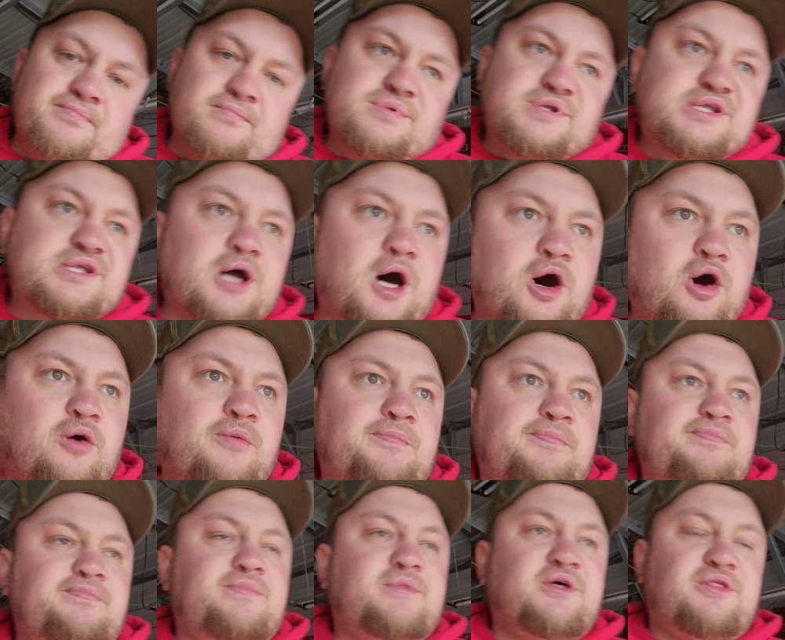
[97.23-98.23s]
So
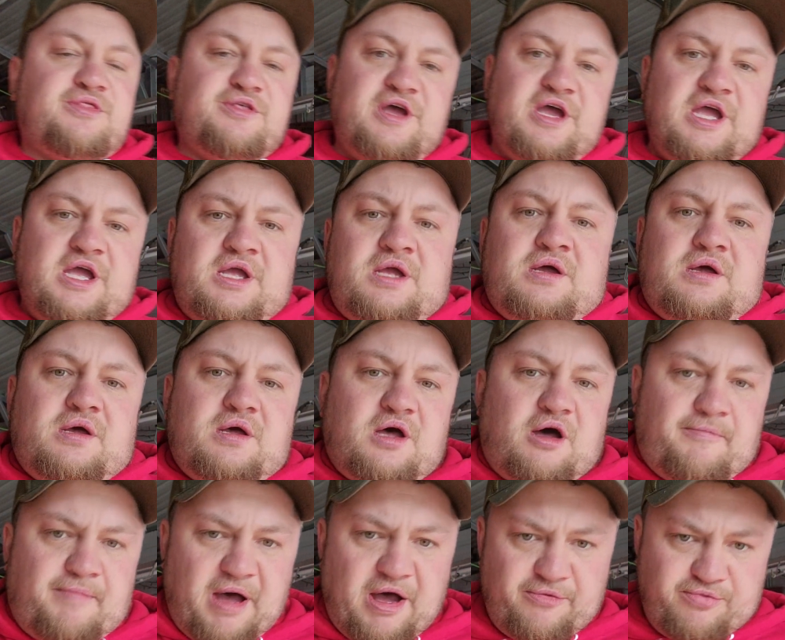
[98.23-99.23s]
the thing
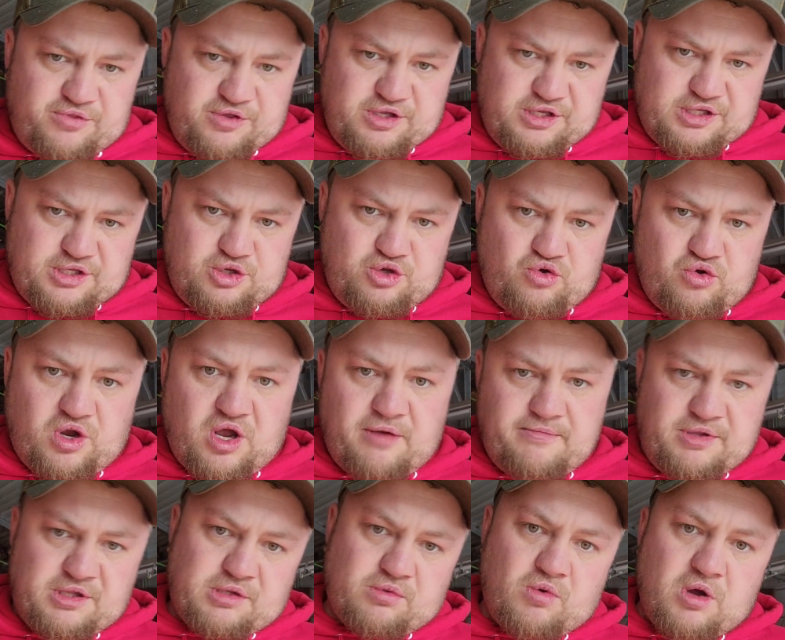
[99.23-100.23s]
about these new
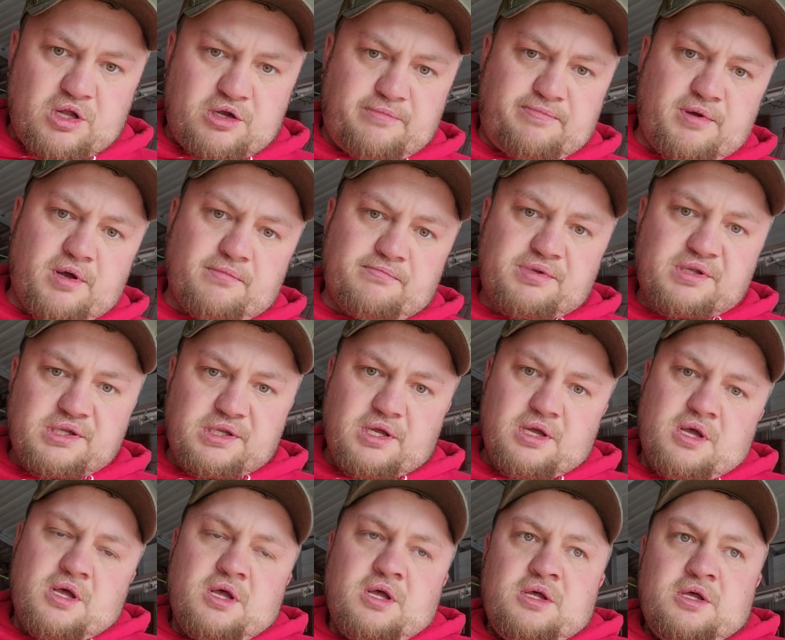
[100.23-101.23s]
Cummins water pumps,
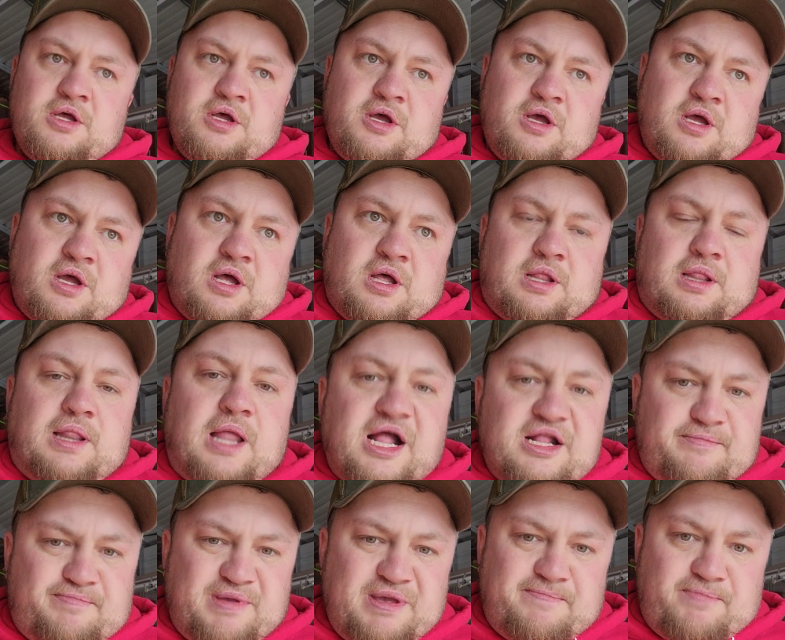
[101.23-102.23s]
a
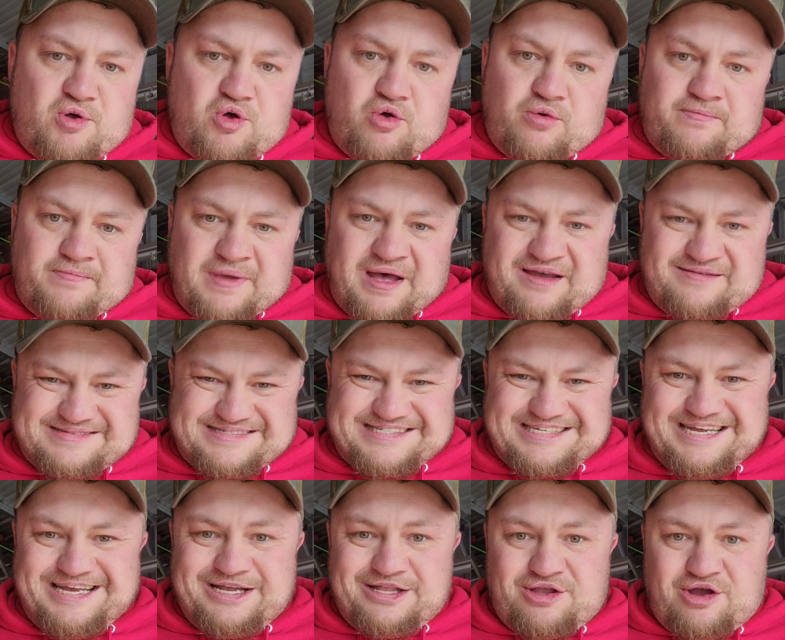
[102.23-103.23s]
lot of people I've
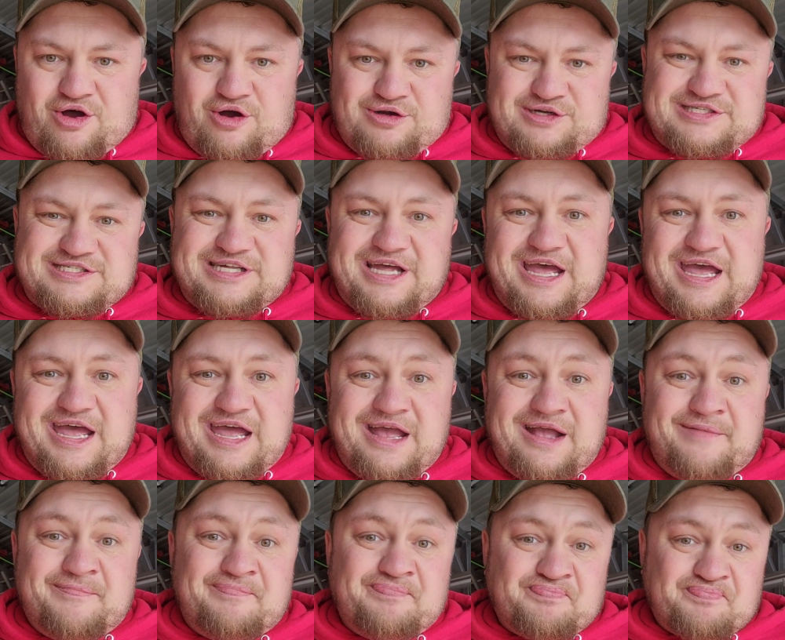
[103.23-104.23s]
seen are
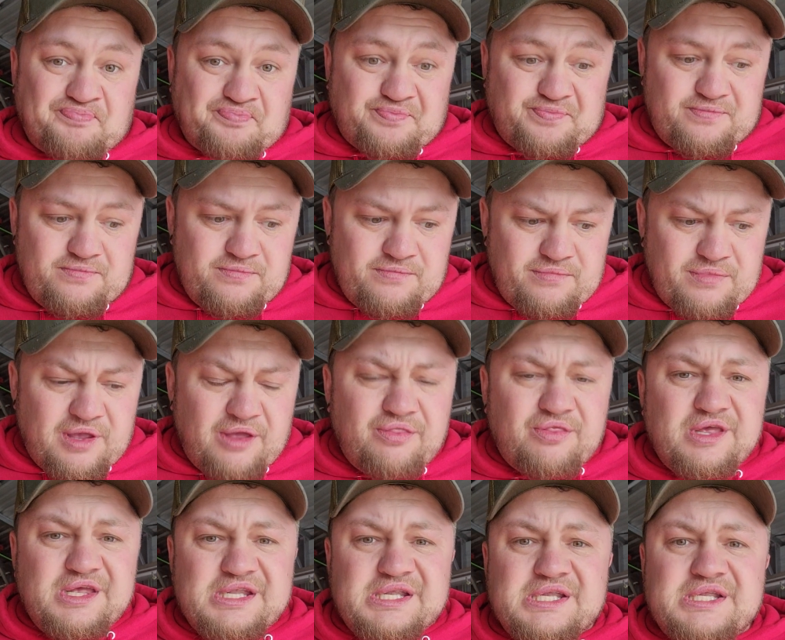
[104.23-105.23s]
saying
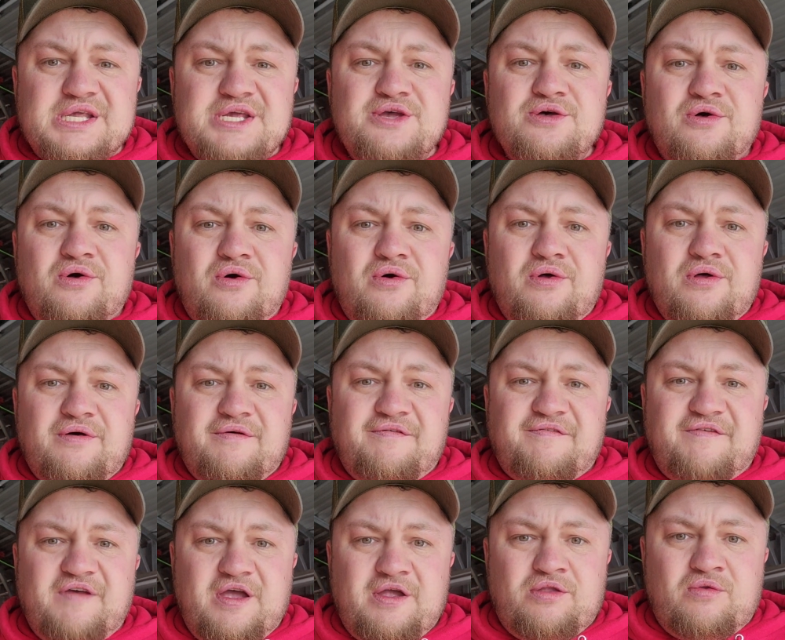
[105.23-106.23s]
the steel
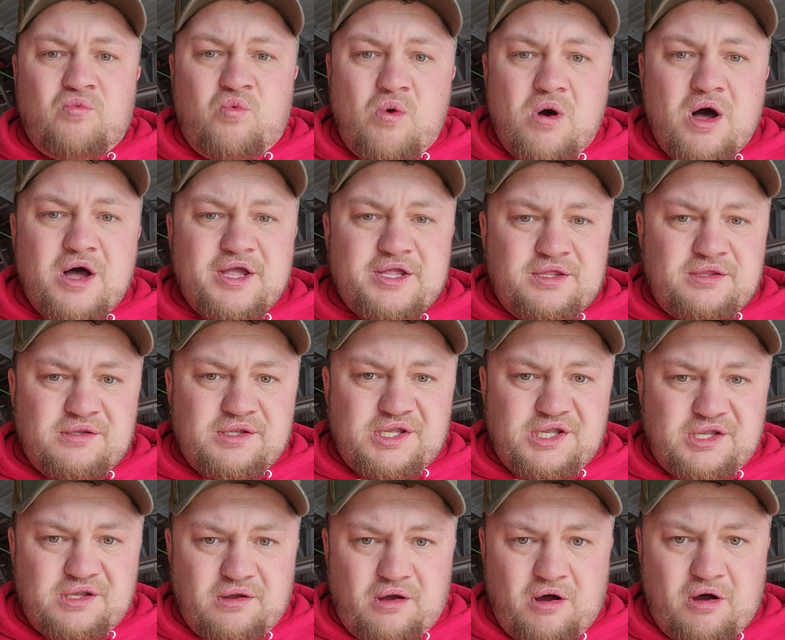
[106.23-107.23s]
thin
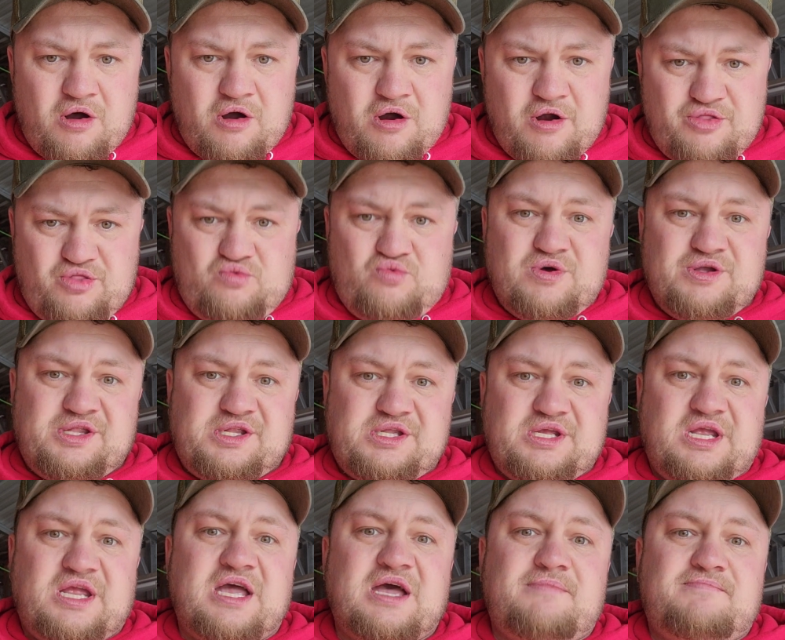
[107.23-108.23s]
ones are the ones
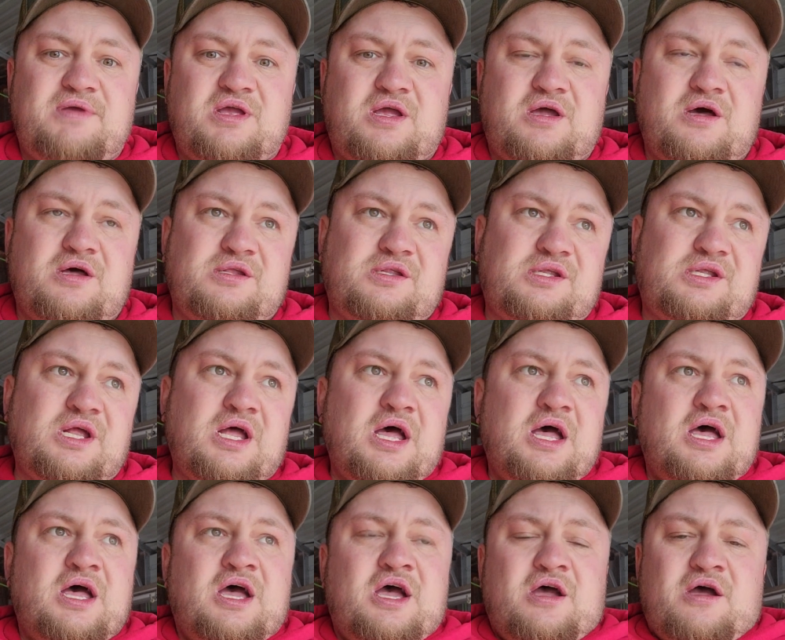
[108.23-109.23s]
to get because
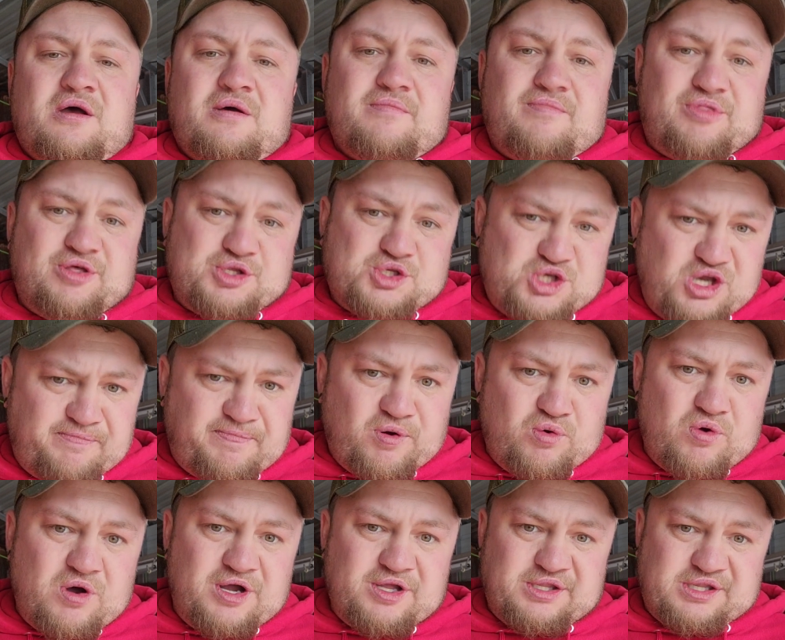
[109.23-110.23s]
the cheaper
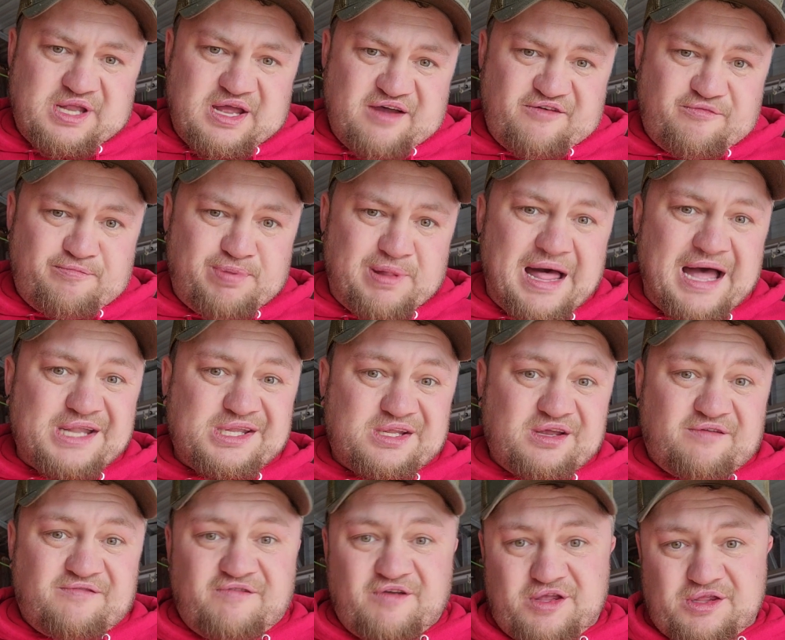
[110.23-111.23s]
ones have
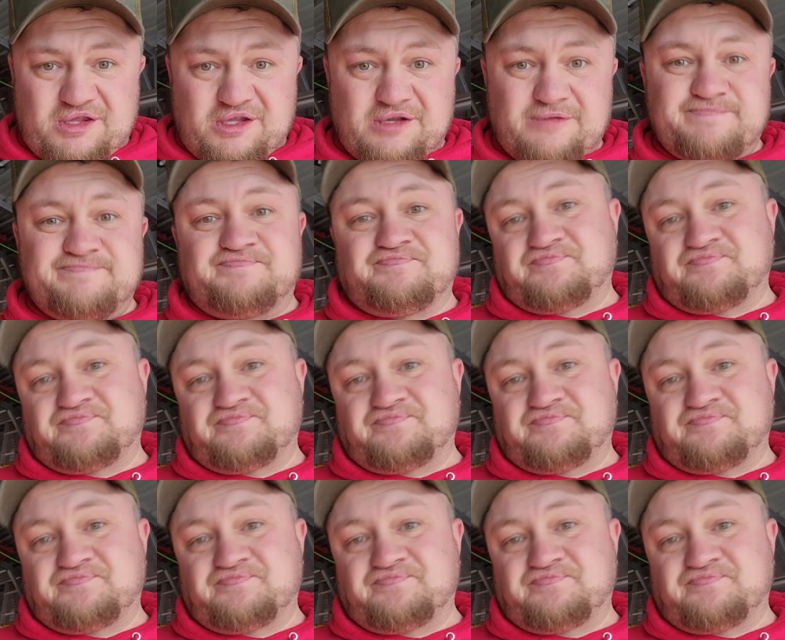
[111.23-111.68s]
plastic fins.